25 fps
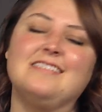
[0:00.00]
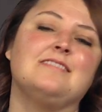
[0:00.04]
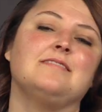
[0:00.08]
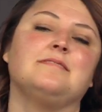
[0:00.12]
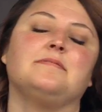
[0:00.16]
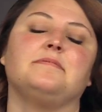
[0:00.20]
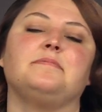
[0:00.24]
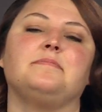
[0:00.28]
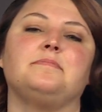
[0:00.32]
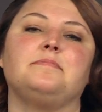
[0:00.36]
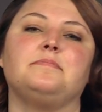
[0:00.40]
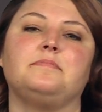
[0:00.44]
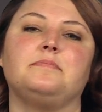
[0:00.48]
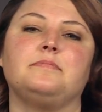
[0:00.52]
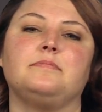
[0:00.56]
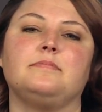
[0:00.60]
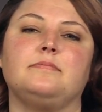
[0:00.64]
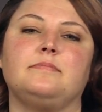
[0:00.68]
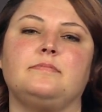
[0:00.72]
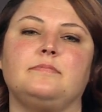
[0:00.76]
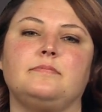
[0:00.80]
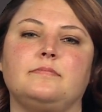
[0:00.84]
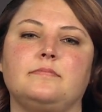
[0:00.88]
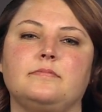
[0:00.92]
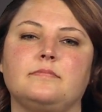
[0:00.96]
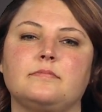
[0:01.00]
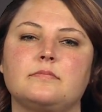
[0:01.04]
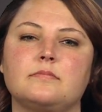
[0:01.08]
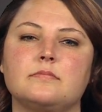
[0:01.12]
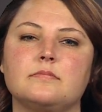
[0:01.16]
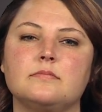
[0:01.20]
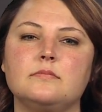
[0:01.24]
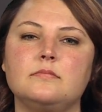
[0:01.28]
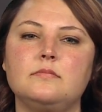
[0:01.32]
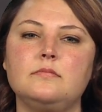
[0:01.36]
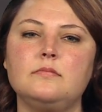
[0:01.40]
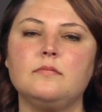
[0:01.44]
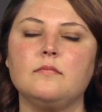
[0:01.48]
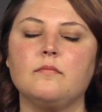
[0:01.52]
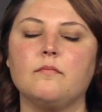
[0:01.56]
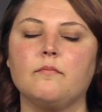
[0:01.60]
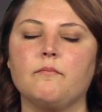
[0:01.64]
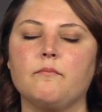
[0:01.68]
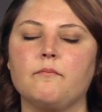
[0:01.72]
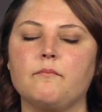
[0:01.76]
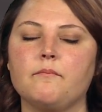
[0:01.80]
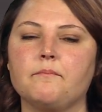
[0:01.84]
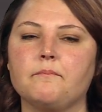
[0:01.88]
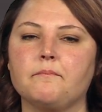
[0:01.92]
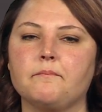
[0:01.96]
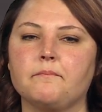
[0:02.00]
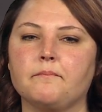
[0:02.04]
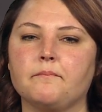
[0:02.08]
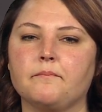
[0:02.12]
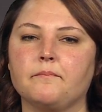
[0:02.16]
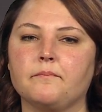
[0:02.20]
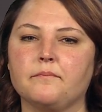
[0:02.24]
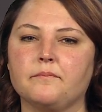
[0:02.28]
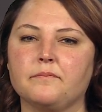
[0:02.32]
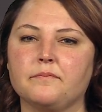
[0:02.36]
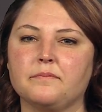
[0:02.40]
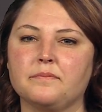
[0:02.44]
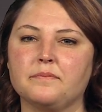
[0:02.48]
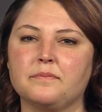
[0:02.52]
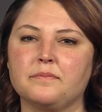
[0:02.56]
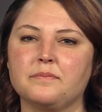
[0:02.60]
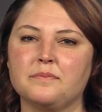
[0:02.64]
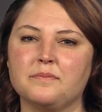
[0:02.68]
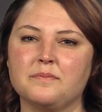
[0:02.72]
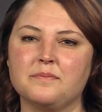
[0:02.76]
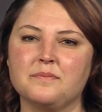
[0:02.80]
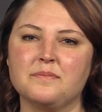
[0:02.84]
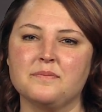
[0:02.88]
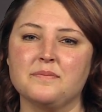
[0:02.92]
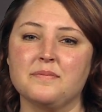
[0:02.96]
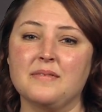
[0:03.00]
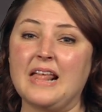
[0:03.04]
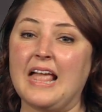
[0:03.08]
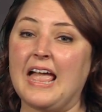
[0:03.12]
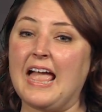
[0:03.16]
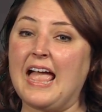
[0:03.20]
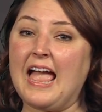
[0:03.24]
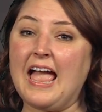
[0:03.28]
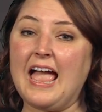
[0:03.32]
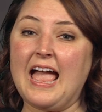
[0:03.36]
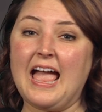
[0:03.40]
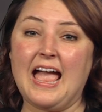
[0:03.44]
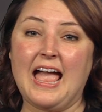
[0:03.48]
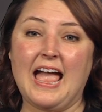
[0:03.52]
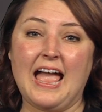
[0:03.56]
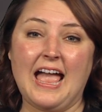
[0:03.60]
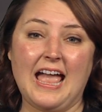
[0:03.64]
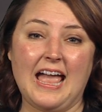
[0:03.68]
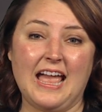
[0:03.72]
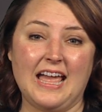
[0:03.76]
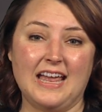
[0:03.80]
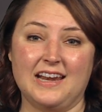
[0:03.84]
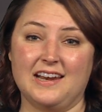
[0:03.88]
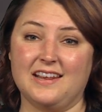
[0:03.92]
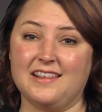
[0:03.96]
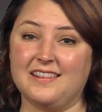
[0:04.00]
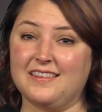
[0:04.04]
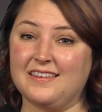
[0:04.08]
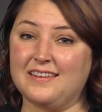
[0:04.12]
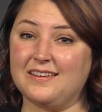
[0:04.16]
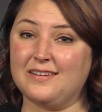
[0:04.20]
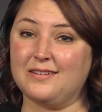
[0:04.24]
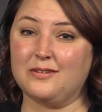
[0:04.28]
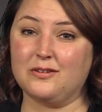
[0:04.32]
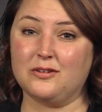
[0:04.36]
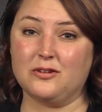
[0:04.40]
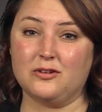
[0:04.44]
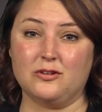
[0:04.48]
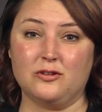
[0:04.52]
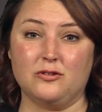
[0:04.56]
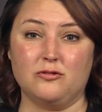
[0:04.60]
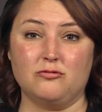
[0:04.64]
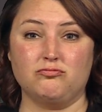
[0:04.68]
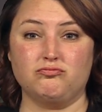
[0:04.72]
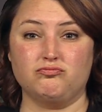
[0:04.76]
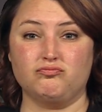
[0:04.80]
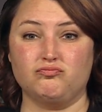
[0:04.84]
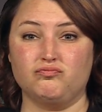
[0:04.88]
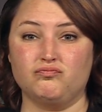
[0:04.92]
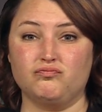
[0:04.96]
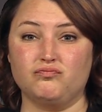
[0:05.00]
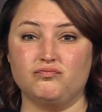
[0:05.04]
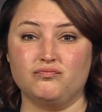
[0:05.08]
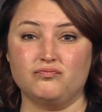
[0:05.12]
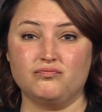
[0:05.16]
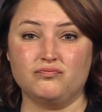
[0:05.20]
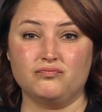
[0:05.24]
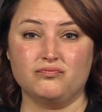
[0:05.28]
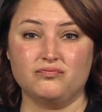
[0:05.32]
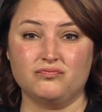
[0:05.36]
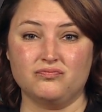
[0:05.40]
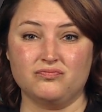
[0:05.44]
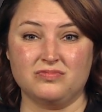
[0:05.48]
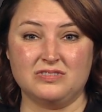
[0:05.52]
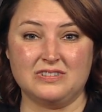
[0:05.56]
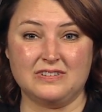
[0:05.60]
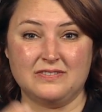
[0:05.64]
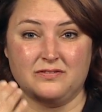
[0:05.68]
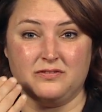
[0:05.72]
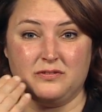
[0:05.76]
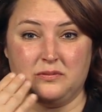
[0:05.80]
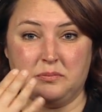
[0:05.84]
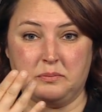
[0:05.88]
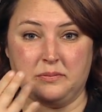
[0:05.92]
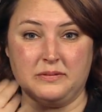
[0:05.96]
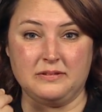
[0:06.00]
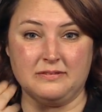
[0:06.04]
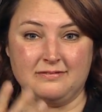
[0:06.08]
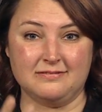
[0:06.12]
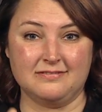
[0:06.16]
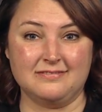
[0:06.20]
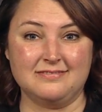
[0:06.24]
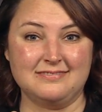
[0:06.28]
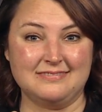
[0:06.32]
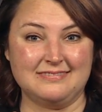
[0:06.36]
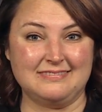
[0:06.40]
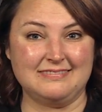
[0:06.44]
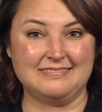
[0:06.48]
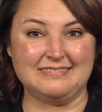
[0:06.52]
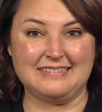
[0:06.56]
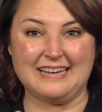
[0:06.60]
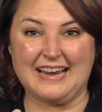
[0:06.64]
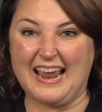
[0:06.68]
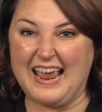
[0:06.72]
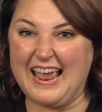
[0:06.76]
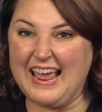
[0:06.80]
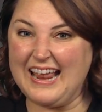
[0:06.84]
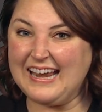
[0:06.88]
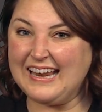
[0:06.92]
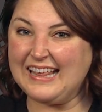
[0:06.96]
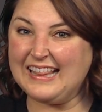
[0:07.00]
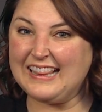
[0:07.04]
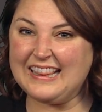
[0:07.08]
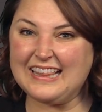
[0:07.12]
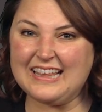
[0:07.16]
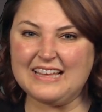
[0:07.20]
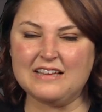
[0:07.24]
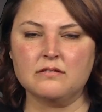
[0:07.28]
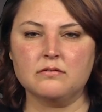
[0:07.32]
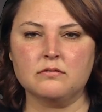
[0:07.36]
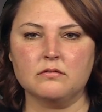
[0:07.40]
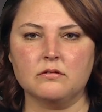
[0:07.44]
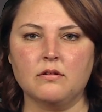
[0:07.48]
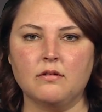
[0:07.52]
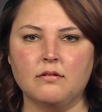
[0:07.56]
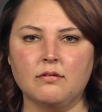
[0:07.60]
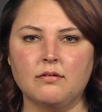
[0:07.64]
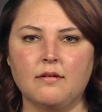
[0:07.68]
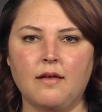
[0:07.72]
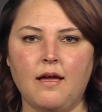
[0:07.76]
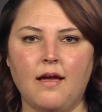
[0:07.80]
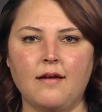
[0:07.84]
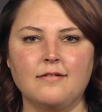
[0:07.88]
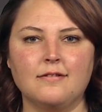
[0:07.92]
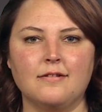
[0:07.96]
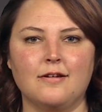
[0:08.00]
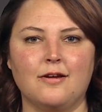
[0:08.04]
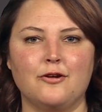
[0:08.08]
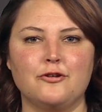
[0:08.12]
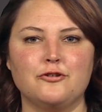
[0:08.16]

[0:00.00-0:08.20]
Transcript: So anything you put your data on, you've got to bear in mind that technology could become obsolete.